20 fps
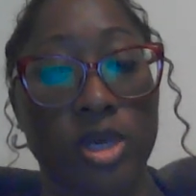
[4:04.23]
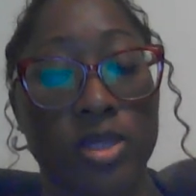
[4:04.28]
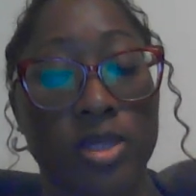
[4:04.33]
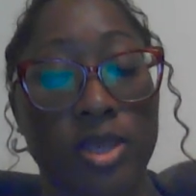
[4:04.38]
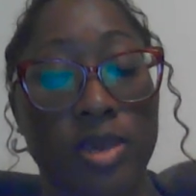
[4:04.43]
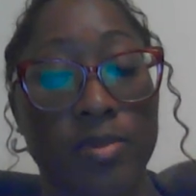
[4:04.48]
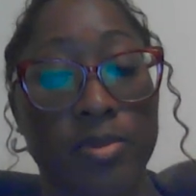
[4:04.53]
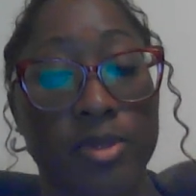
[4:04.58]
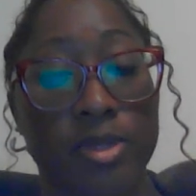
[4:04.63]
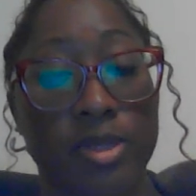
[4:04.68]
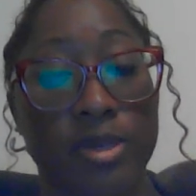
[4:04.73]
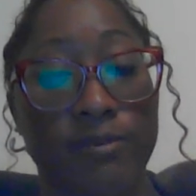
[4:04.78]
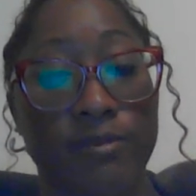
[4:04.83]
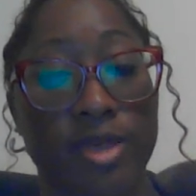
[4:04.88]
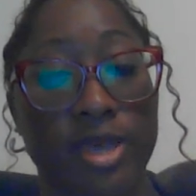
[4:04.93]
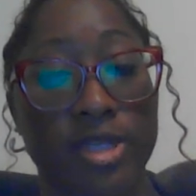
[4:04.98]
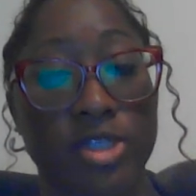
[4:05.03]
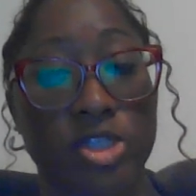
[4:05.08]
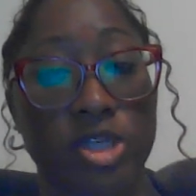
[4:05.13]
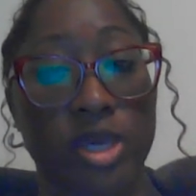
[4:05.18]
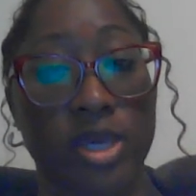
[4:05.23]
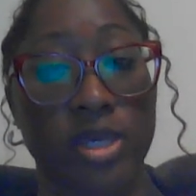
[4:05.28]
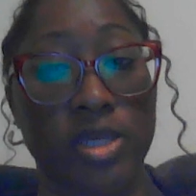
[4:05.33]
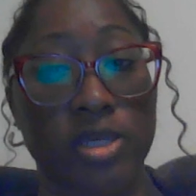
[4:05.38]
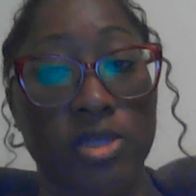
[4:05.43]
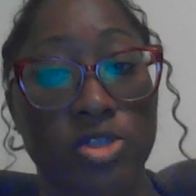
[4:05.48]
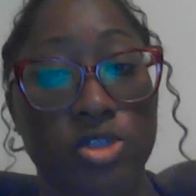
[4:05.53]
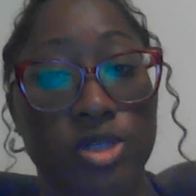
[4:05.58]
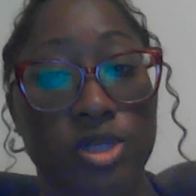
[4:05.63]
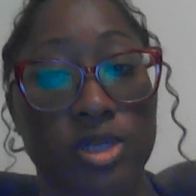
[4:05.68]
They believe that
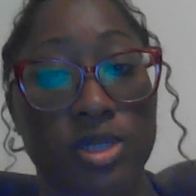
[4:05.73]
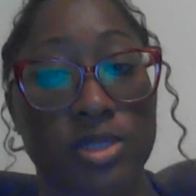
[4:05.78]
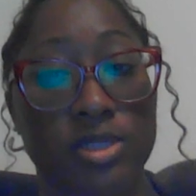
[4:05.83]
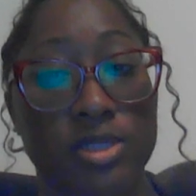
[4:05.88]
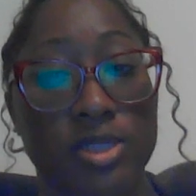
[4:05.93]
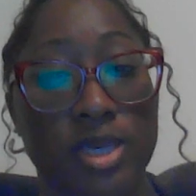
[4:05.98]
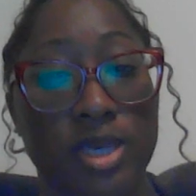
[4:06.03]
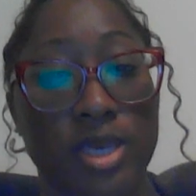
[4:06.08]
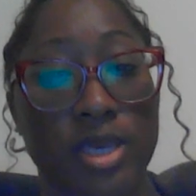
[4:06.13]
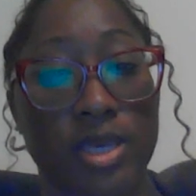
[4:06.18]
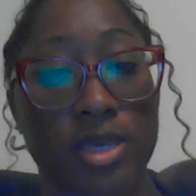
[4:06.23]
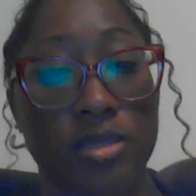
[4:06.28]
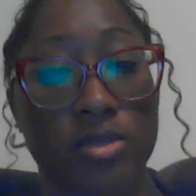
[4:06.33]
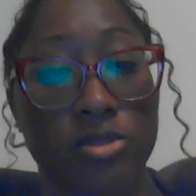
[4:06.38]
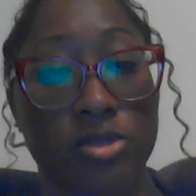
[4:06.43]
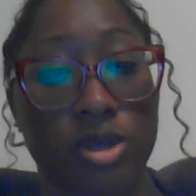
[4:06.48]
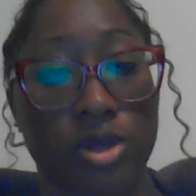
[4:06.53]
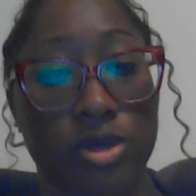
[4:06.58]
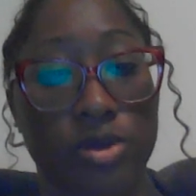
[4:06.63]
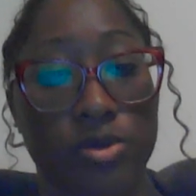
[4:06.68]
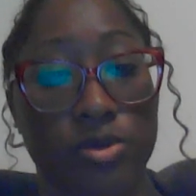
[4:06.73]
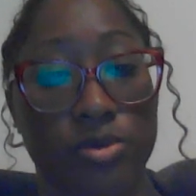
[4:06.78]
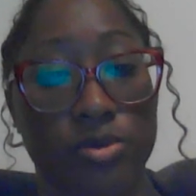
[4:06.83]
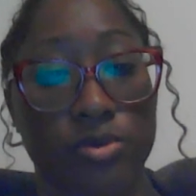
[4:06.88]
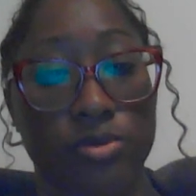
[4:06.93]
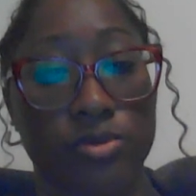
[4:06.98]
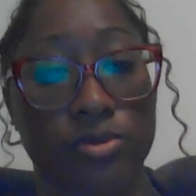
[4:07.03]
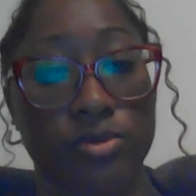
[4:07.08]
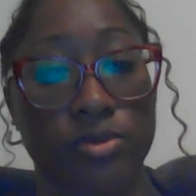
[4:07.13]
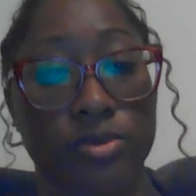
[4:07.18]
change is
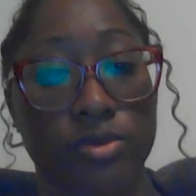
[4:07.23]
internal,